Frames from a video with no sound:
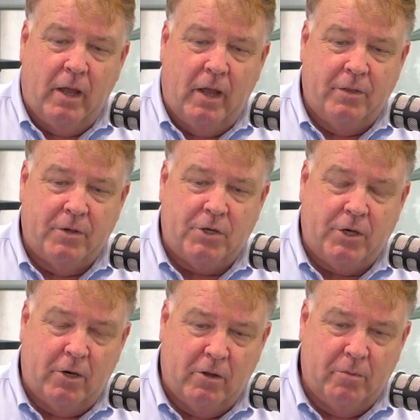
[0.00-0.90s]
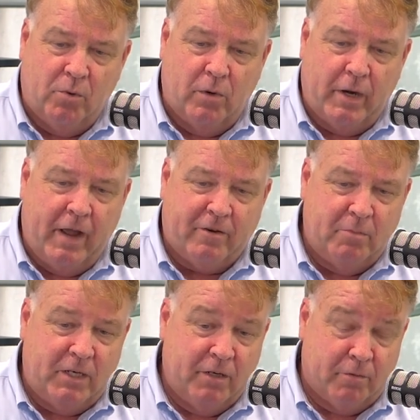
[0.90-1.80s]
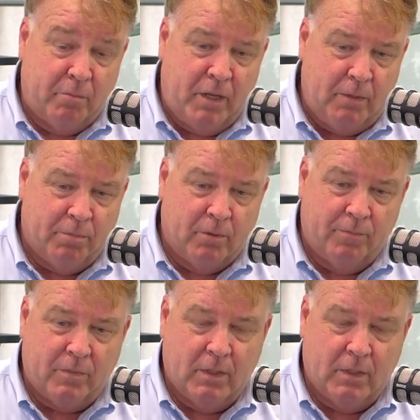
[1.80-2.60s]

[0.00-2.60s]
and the chair of the board have to be different people.